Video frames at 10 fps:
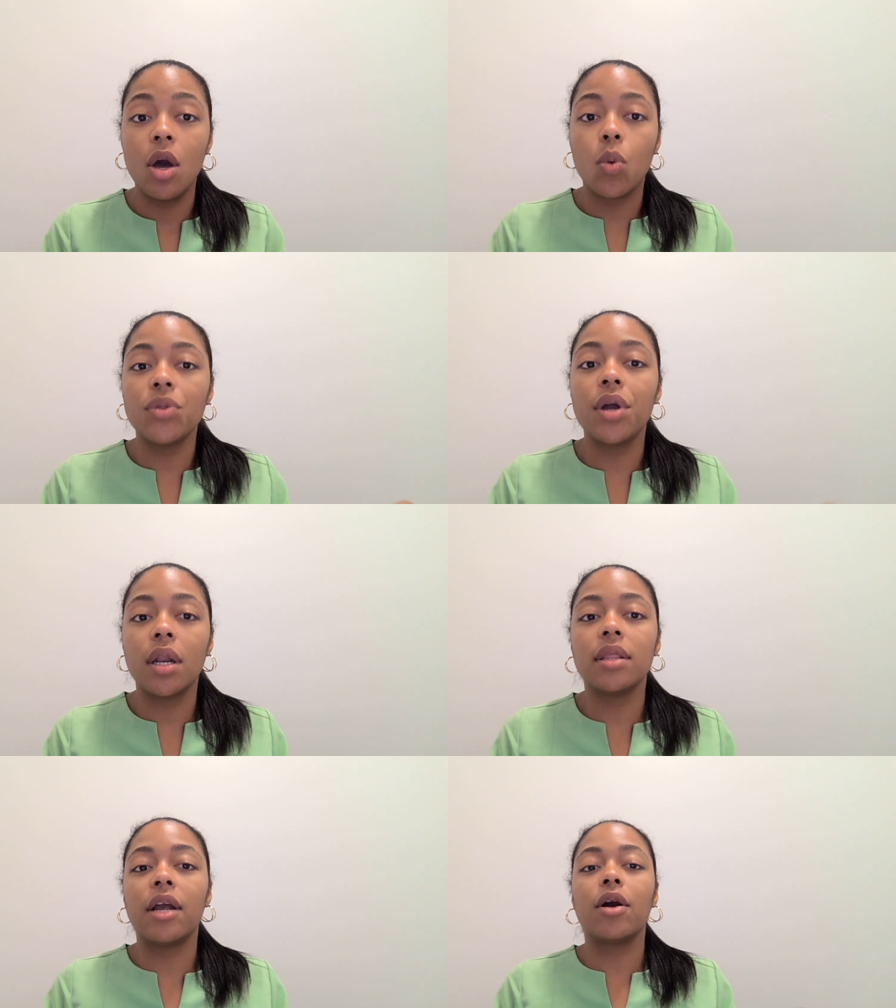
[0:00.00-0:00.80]
what they're
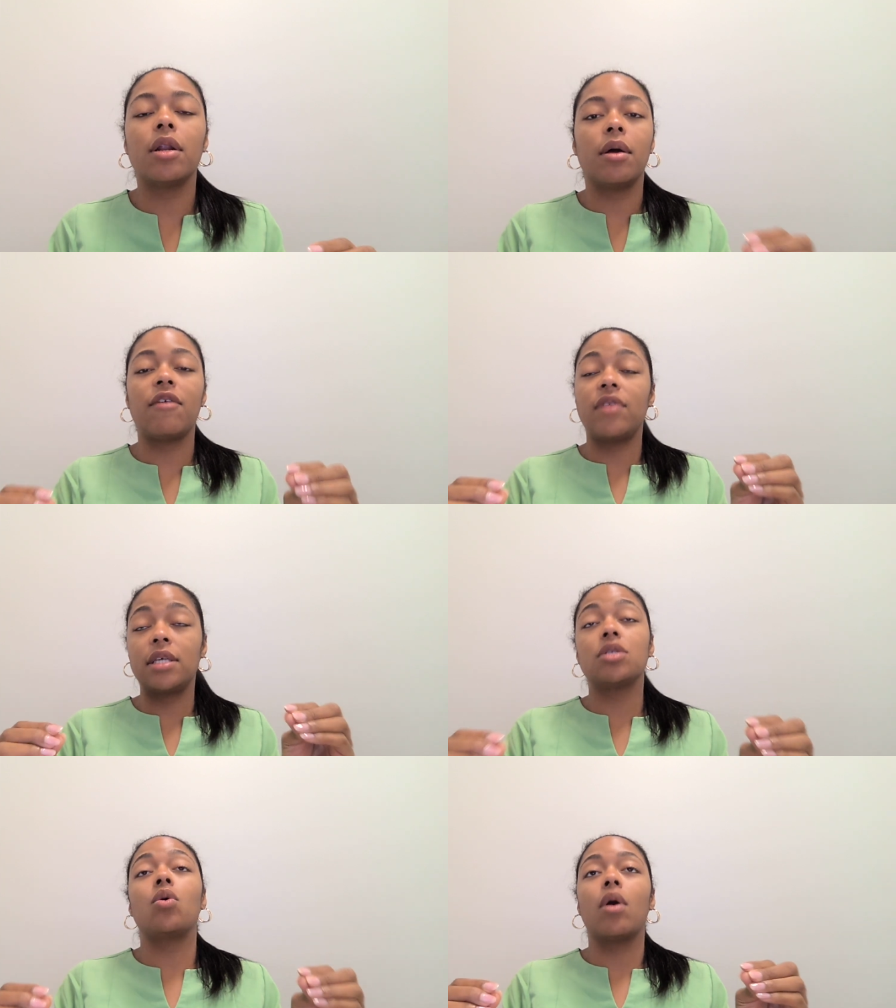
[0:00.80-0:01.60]
gonna if they
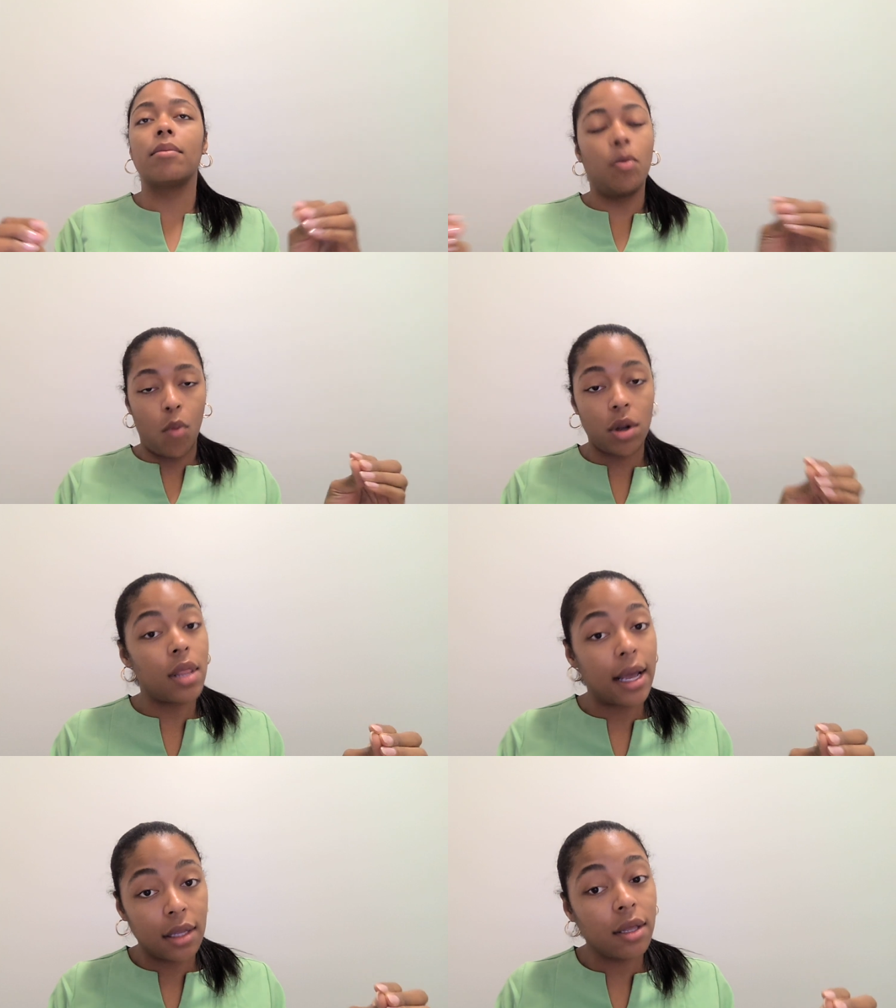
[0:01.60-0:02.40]
snore, more
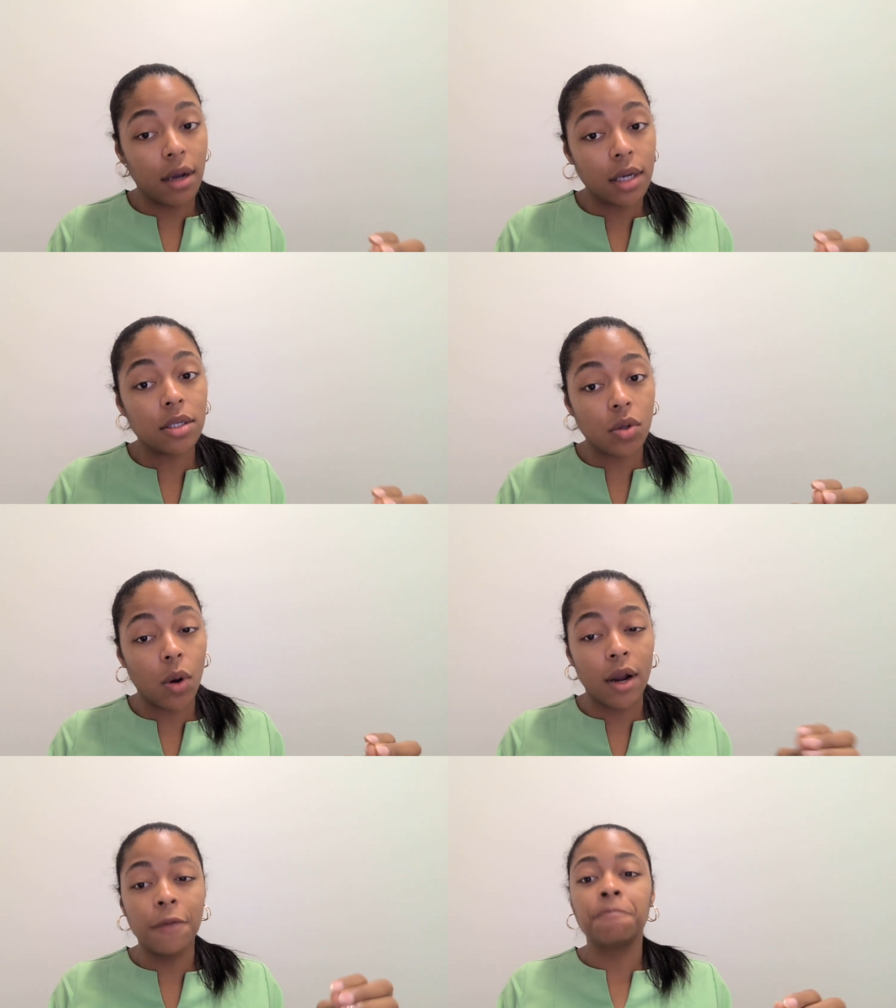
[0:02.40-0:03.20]
likely they're gonna
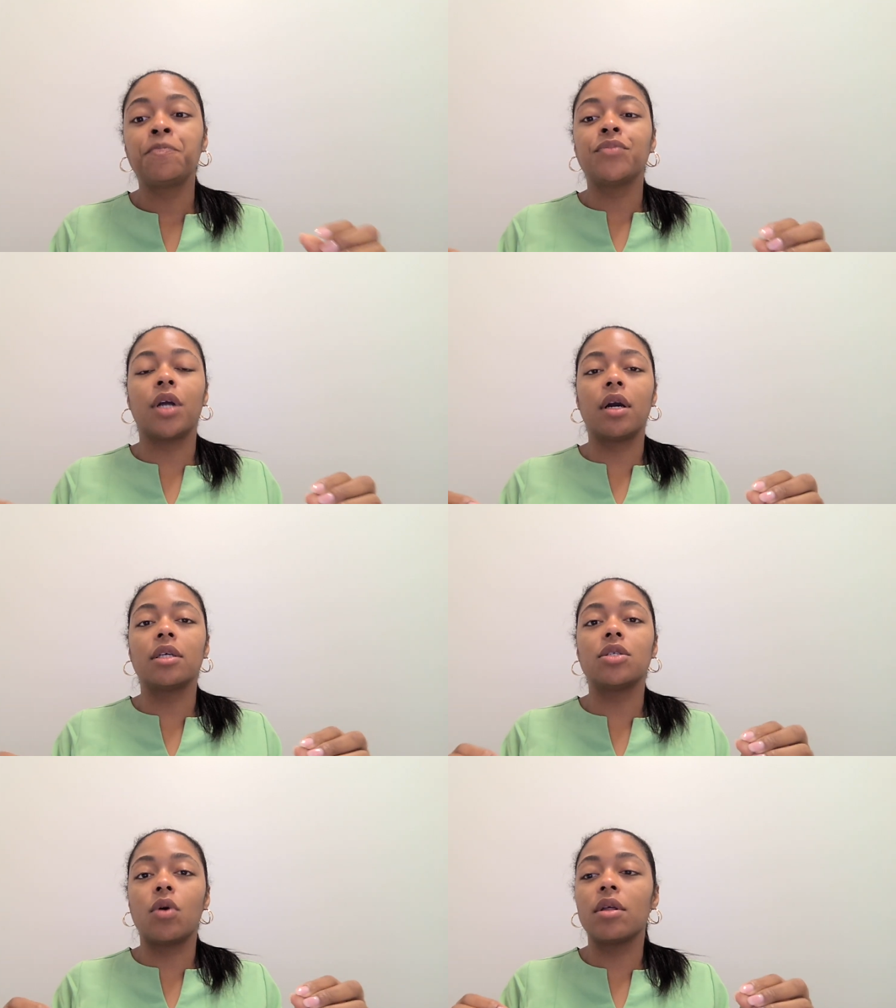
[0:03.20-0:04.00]
snore. They're gonna
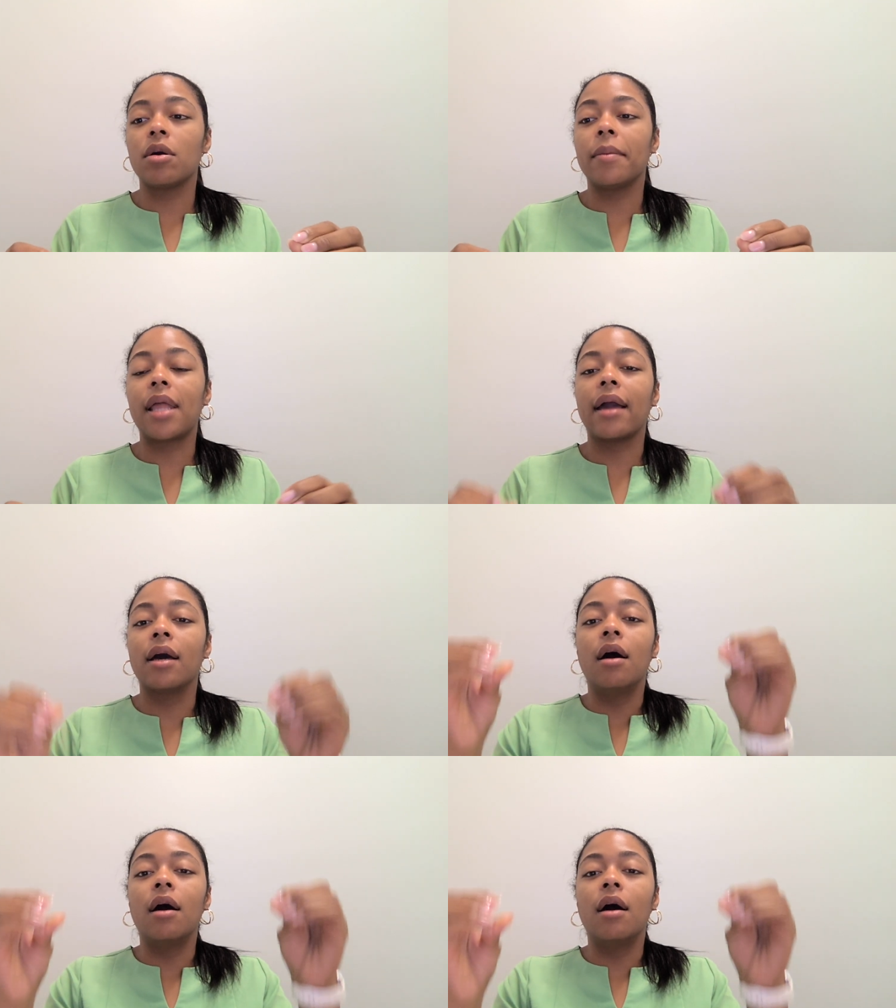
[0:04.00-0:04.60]
be like.